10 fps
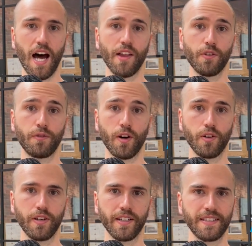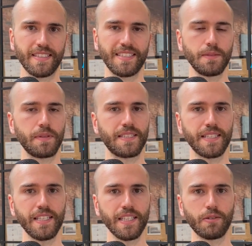are the following, and this is
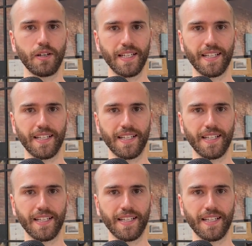particularly when it